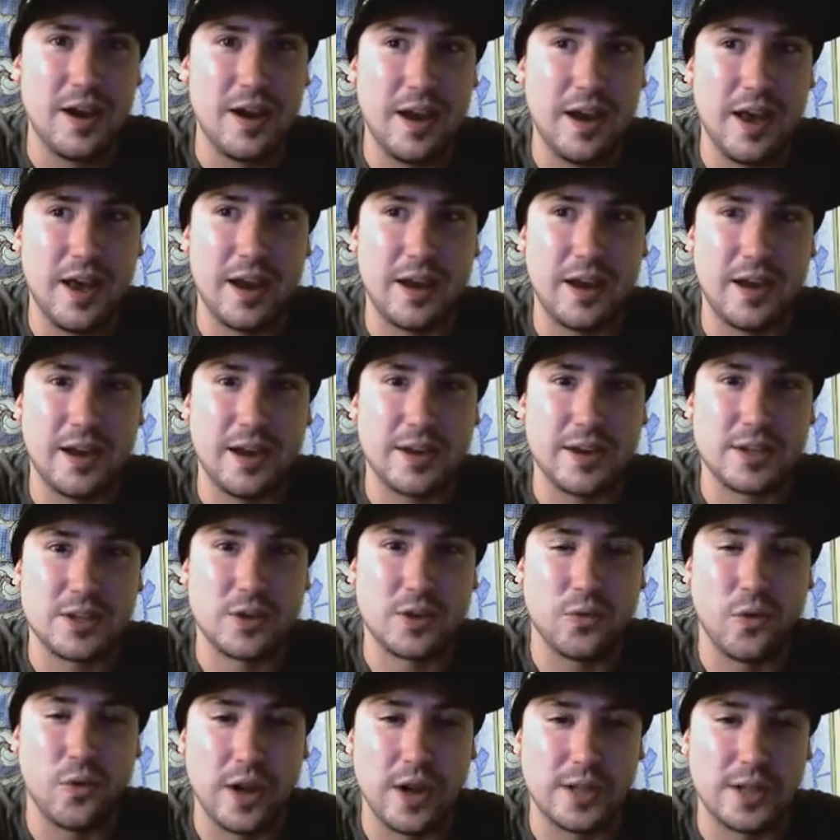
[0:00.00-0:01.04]
And
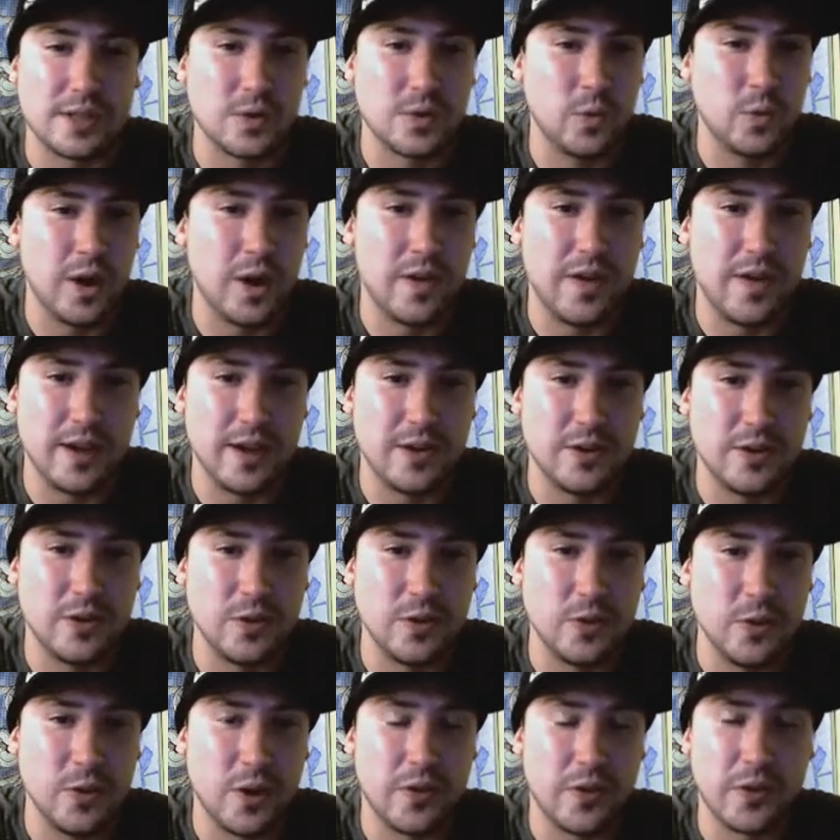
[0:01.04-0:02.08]
to race the way they
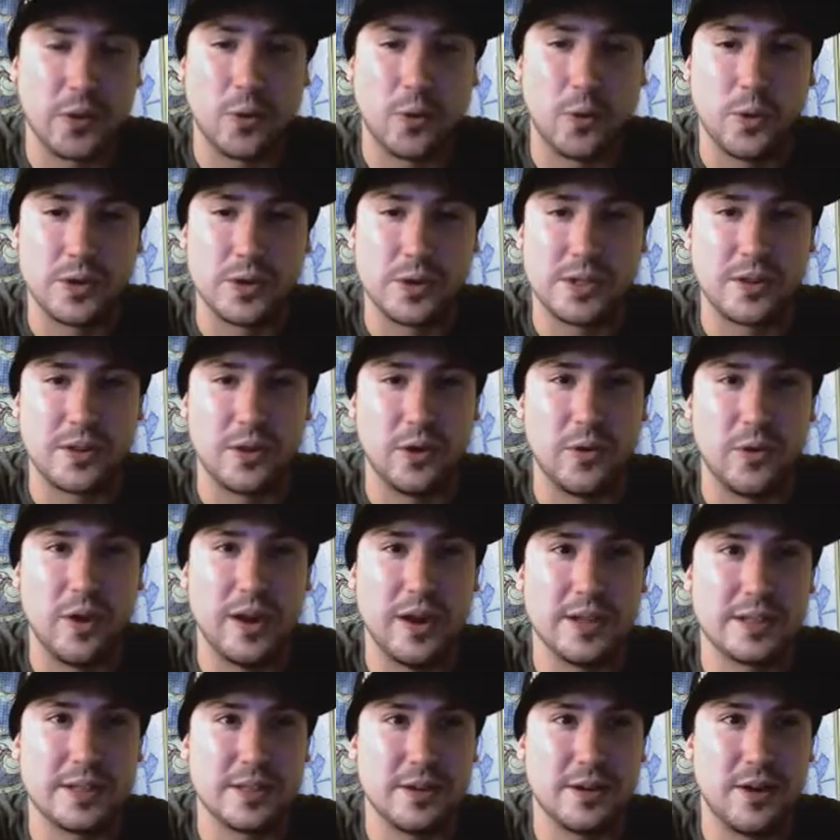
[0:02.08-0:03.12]
do on the course that they're
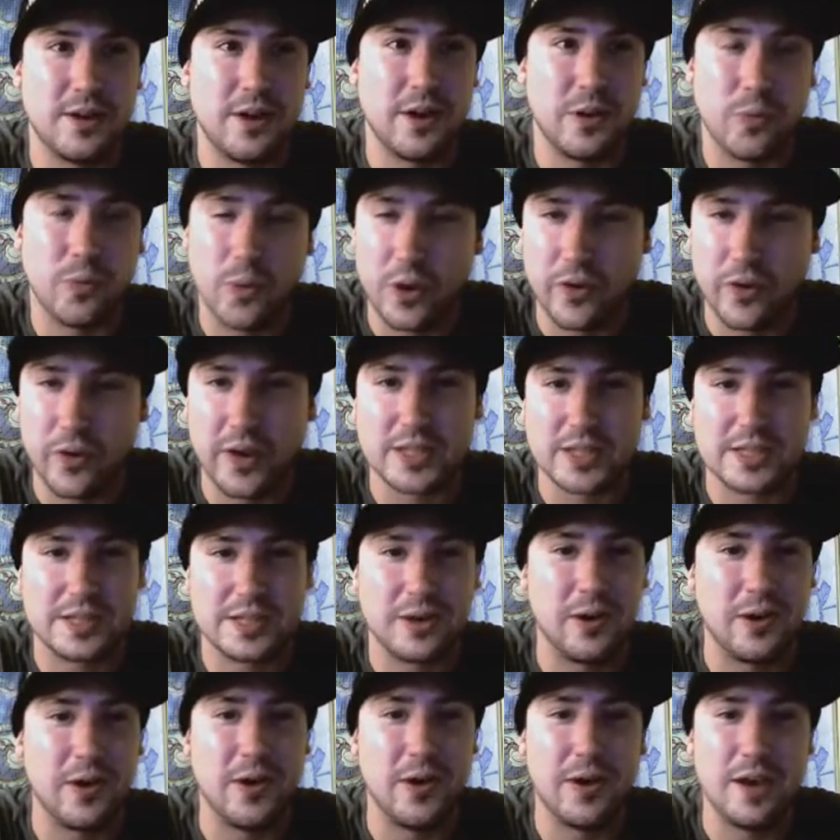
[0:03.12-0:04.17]
racing on and where they
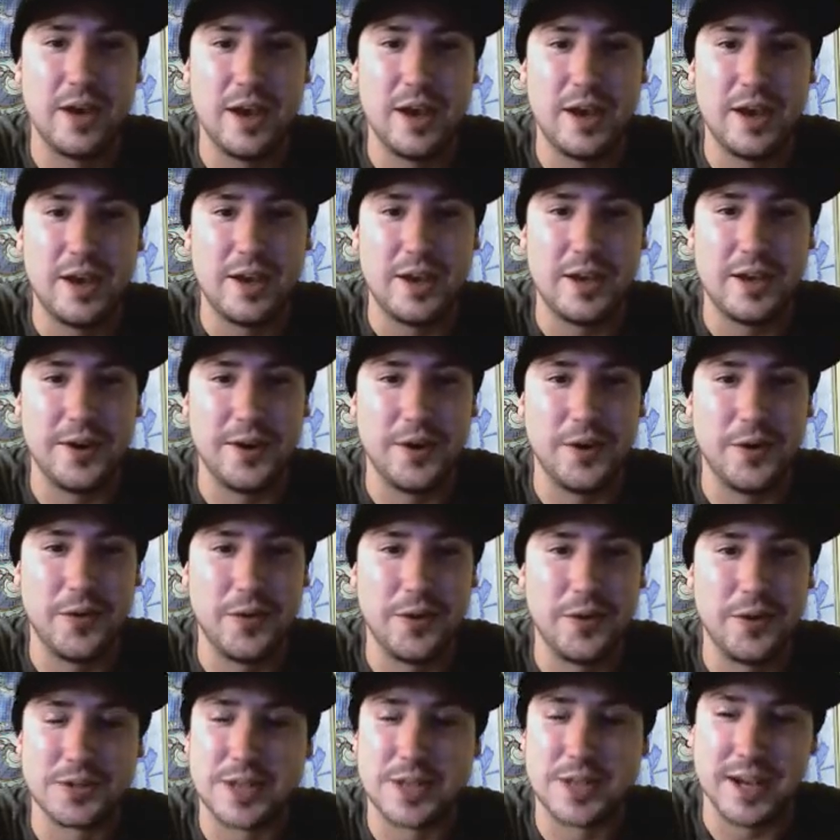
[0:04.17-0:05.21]
start, you know,
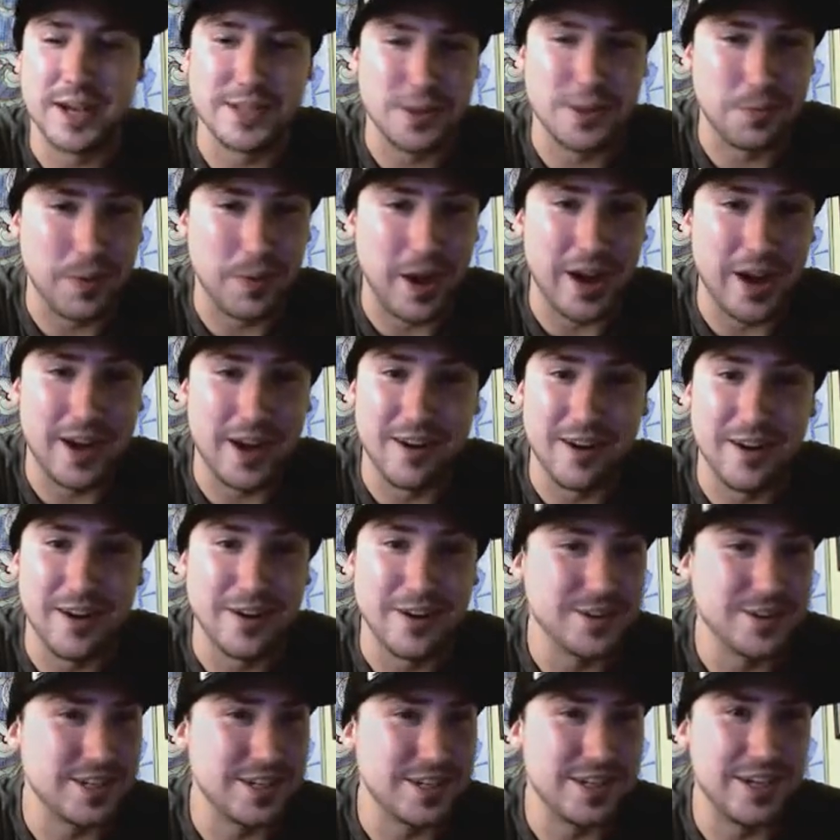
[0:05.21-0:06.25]
those guys are my
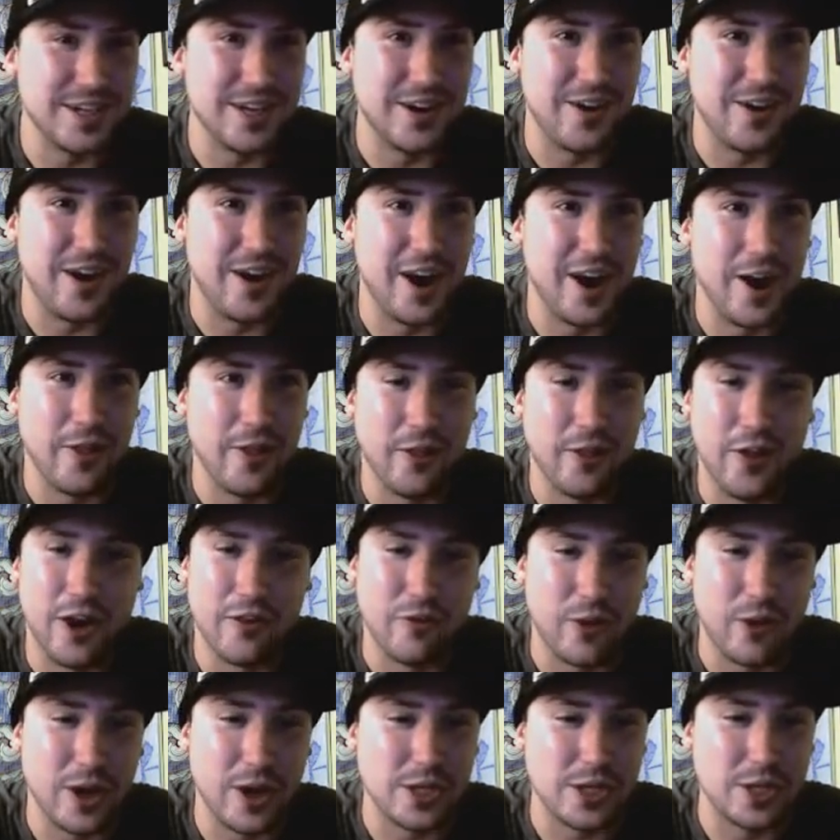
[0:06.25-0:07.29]
heroes. You know, I
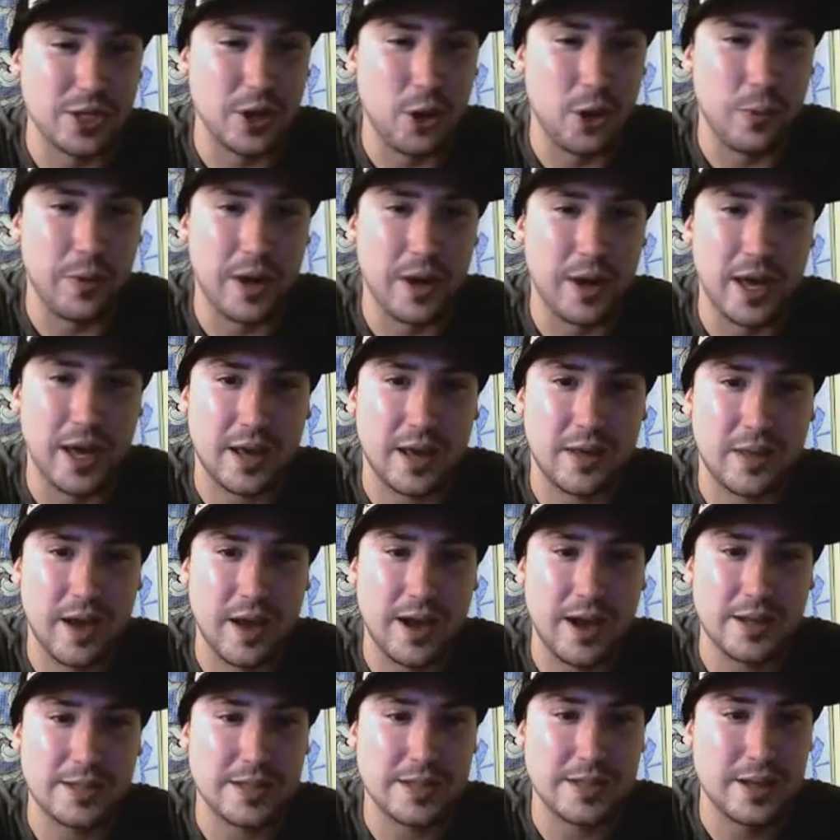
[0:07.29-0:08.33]
love watching the Open A
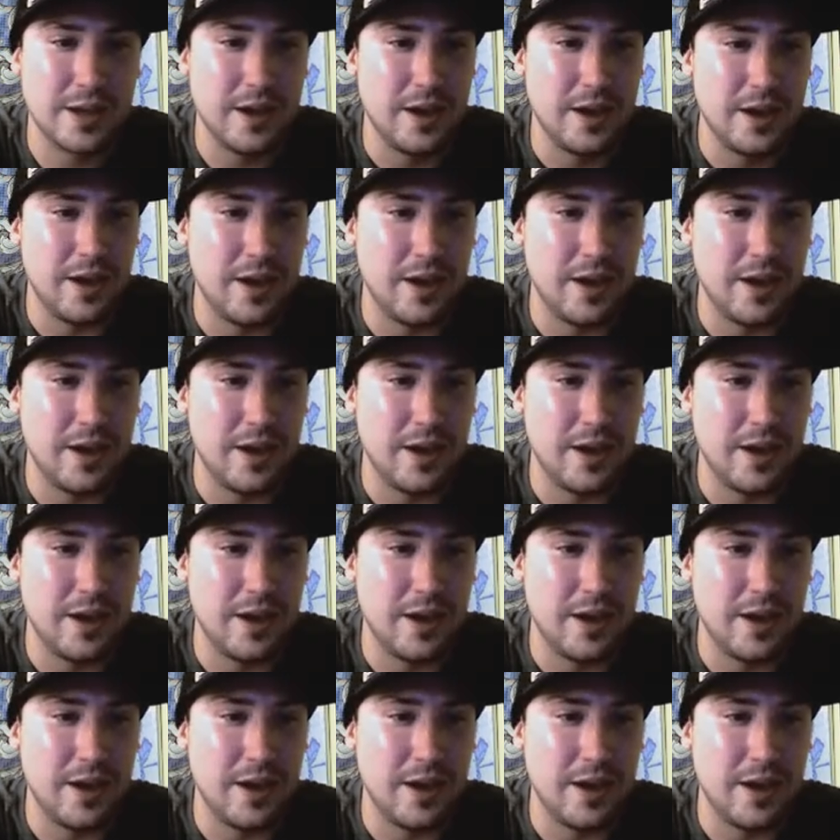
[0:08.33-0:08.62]
class.